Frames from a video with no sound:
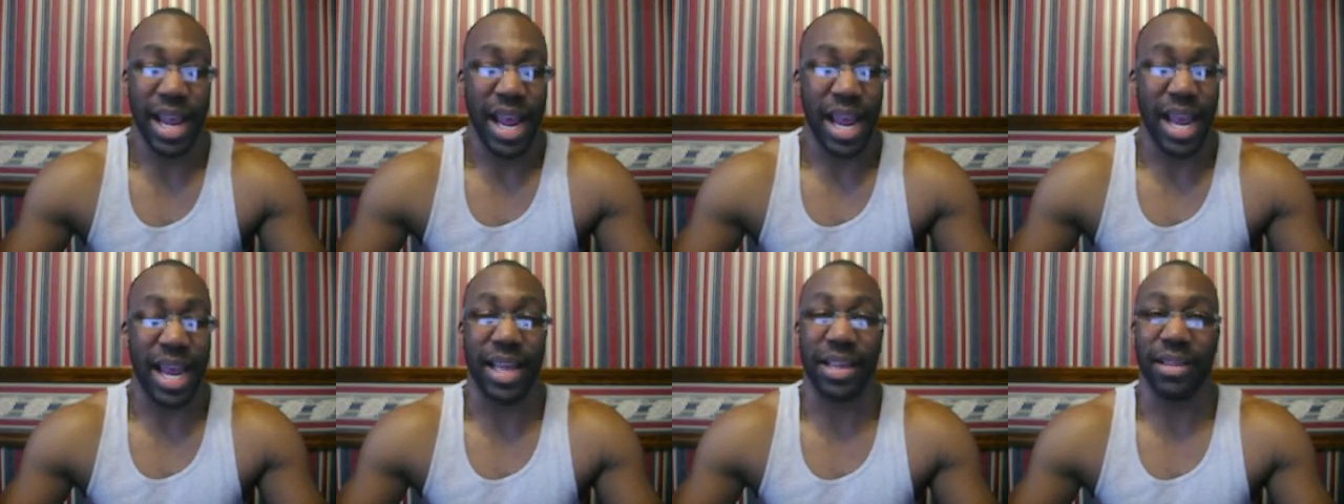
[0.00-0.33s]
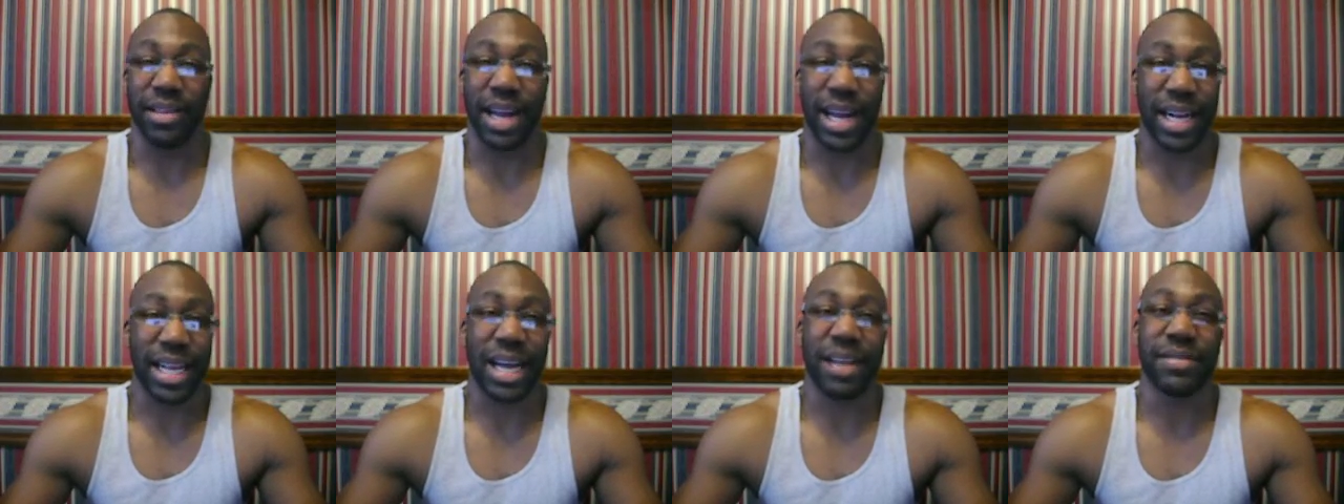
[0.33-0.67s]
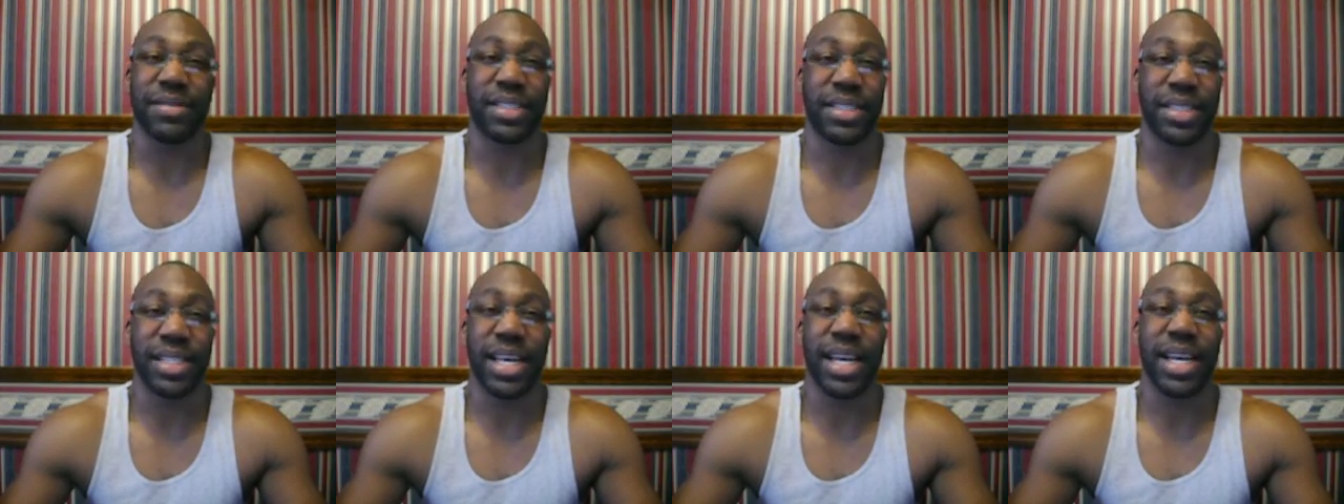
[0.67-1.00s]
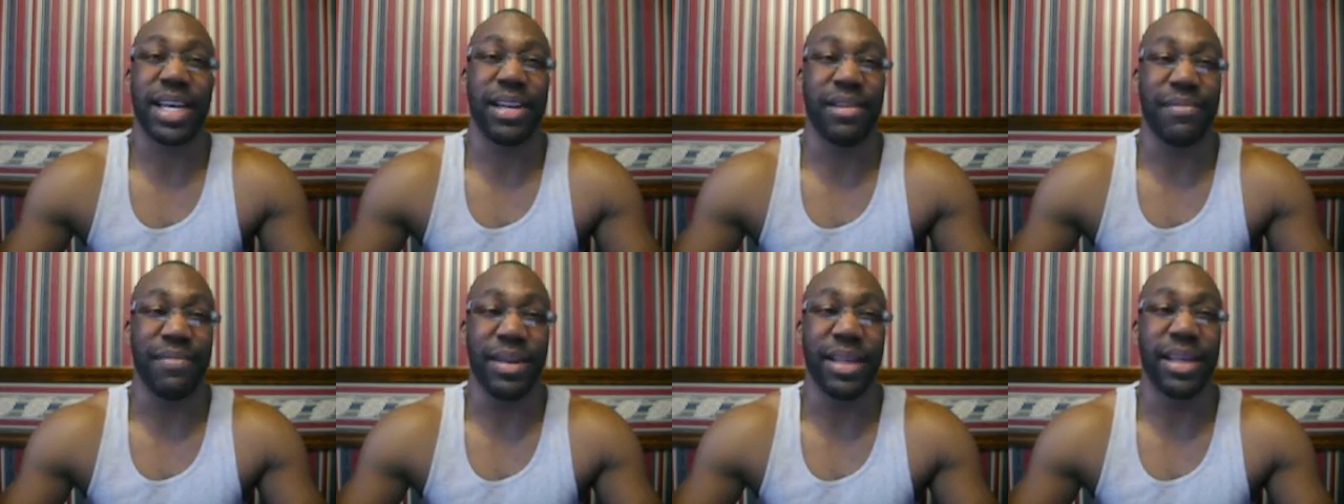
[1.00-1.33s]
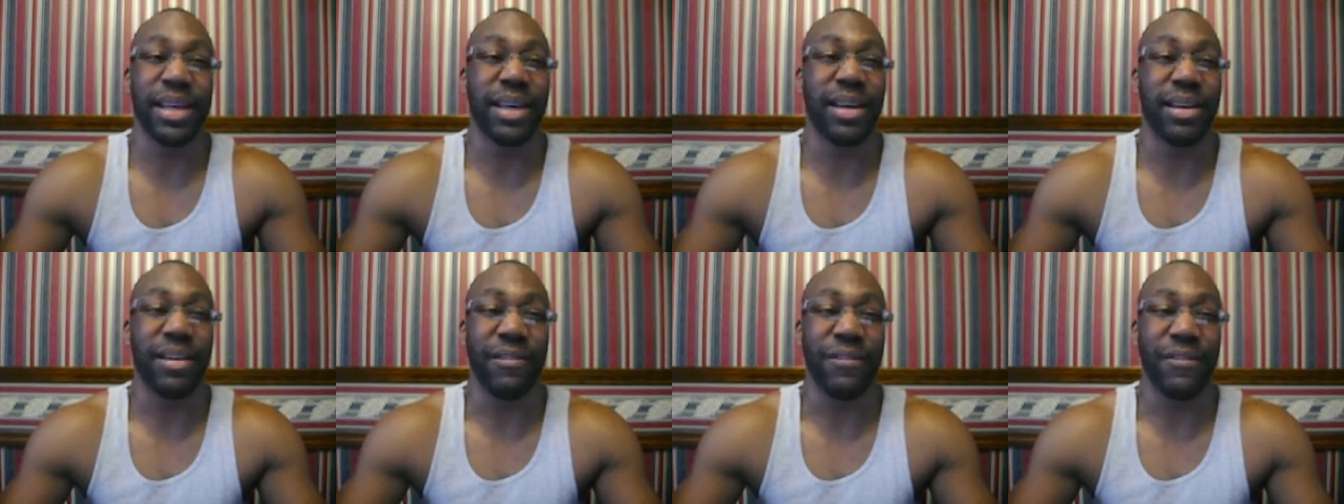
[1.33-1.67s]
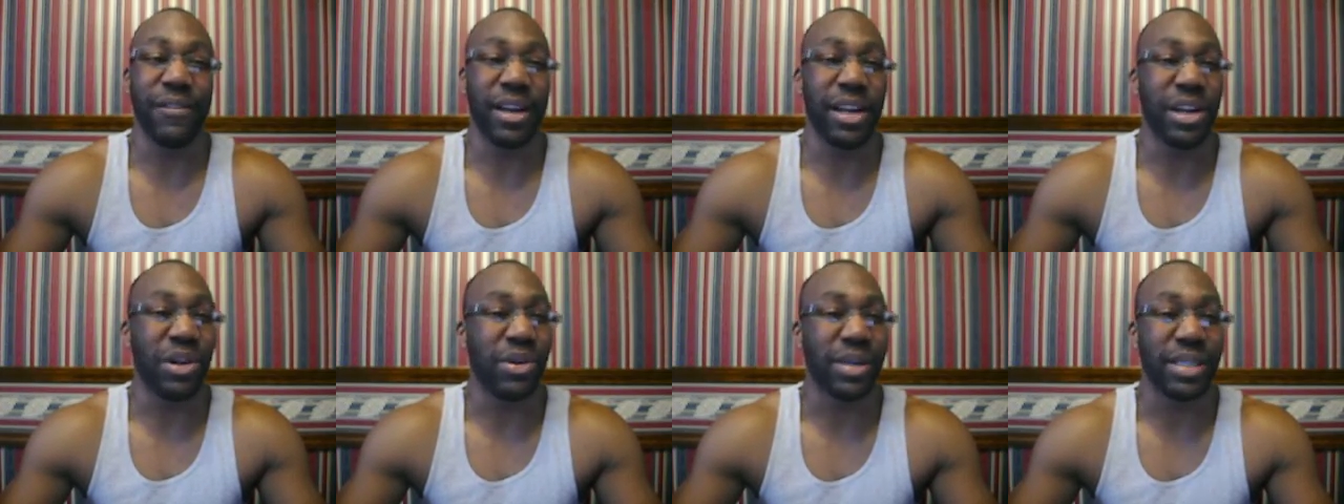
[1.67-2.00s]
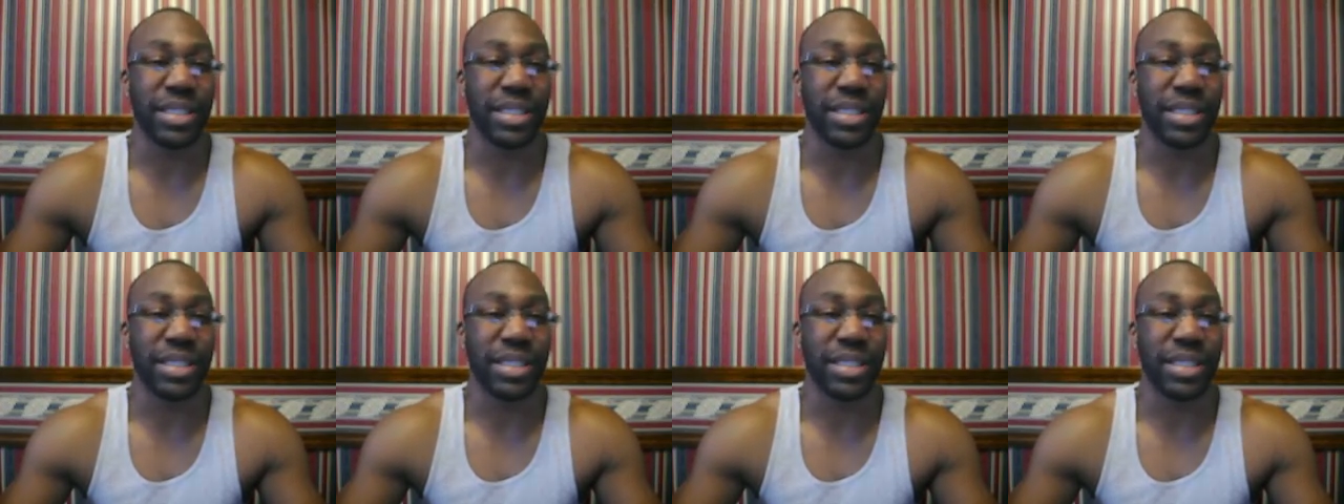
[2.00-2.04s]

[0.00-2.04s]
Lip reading: And like I said in the beginning of the video,